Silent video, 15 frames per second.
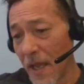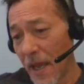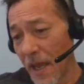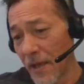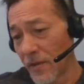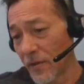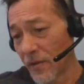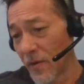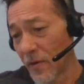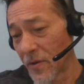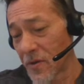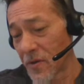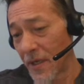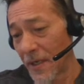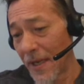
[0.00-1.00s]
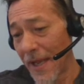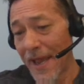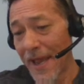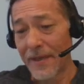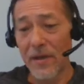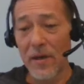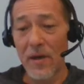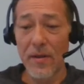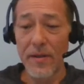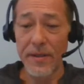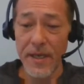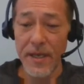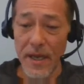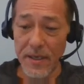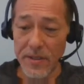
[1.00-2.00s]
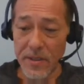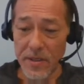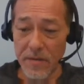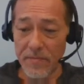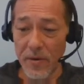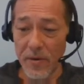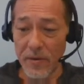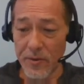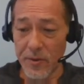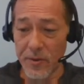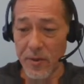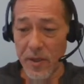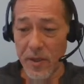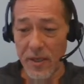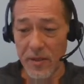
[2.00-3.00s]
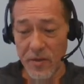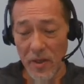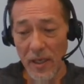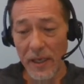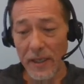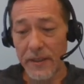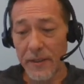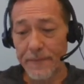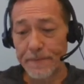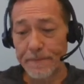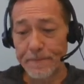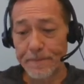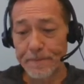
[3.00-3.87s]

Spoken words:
and you'll notice that it added all the tags to the post and selected them.